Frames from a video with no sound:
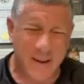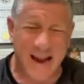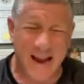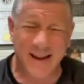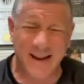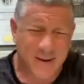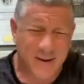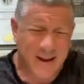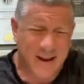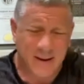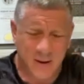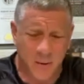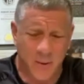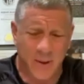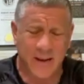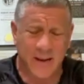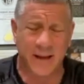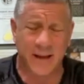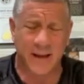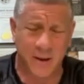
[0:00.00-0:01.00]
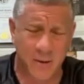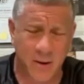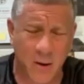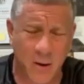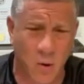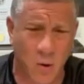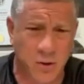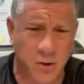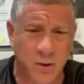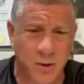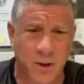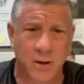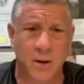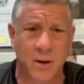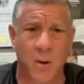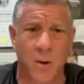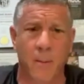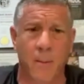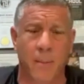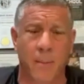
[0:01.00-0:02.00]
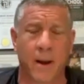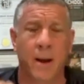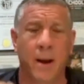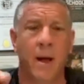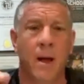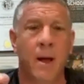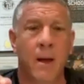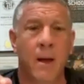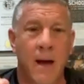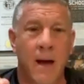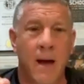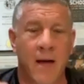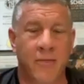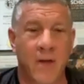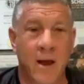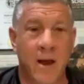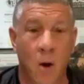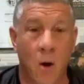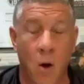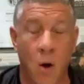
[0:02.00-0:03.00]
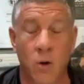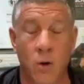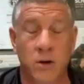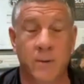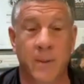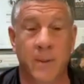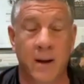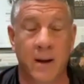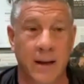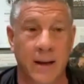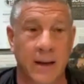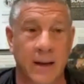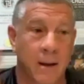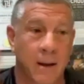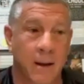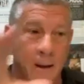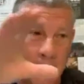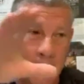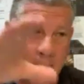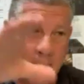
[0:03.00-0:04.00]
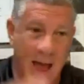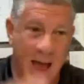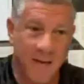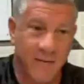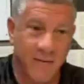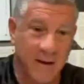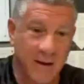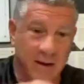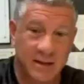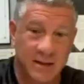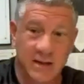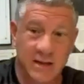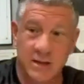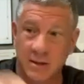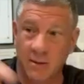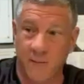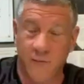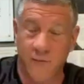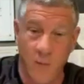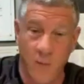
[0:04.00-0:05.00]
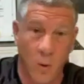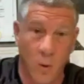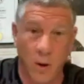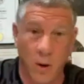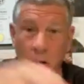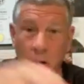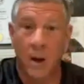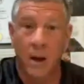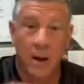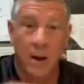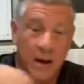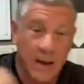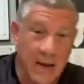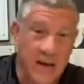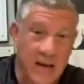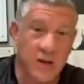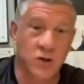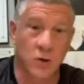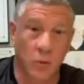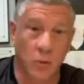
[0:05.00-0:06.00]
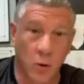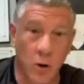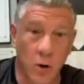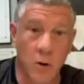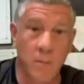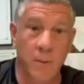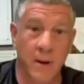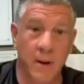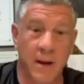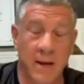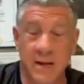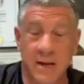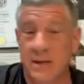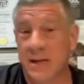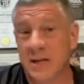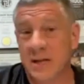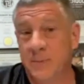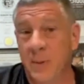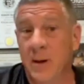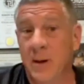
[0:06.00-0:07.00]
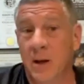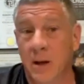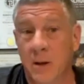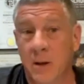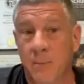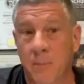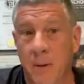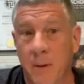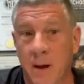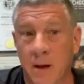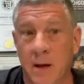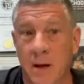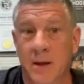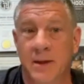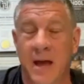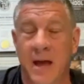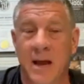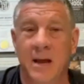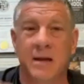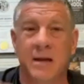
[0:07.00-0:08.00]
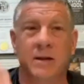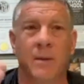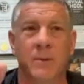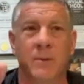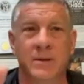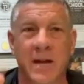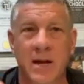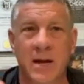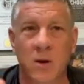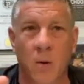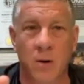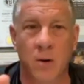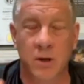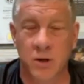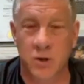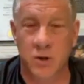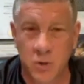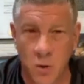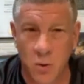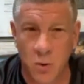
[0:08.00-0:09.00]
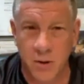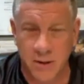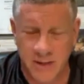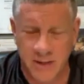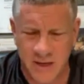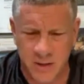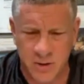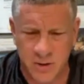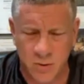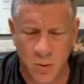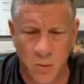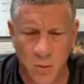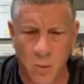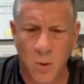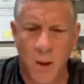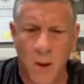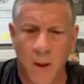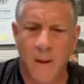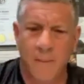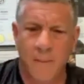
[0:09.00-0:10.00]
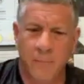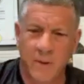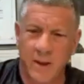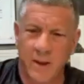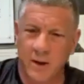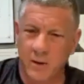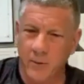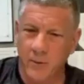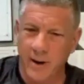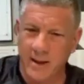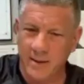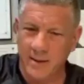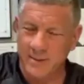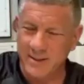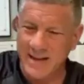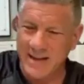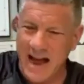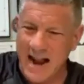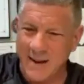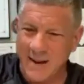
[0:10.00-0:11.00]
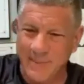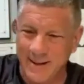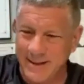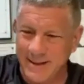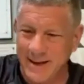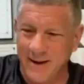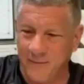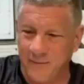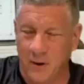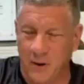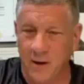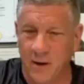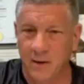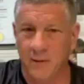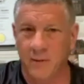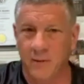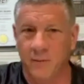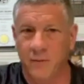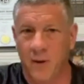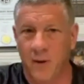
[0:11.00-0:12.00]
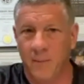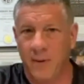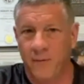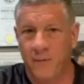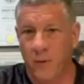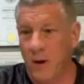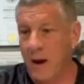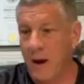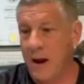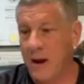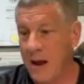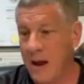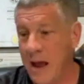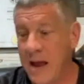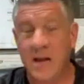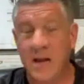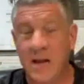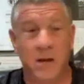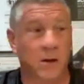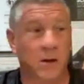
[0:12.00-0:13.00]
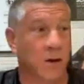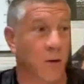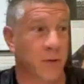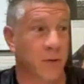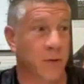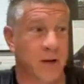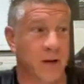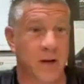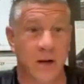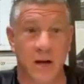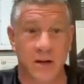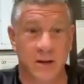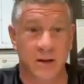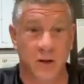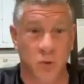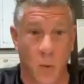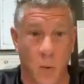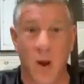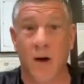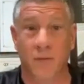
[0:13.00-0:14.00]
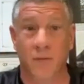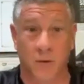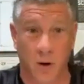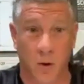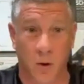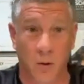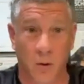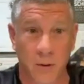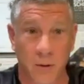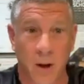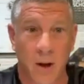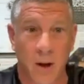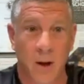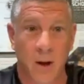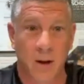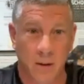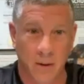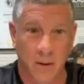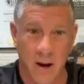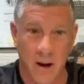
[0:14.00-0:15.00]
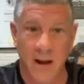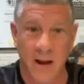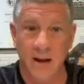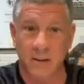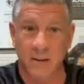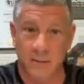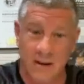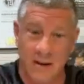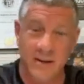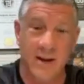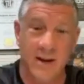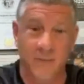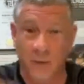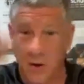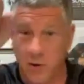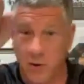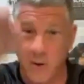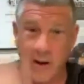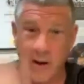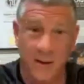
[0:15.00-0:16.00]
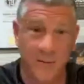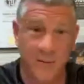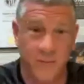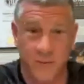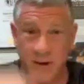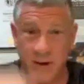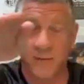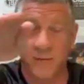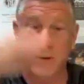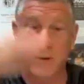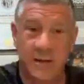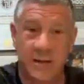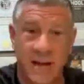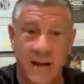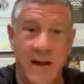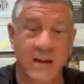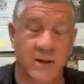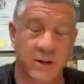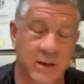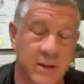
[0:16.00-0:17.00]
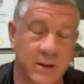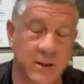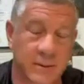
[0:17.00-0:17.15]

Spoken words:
can do anything. Of course you can do it. But I think ultimately having a system for each group has been a good thing. It's almost like going to school. You teach school. The curriculum's got to be different for an 8-year-old than it does a 12-year-old, right? So have different curriculums for different stages.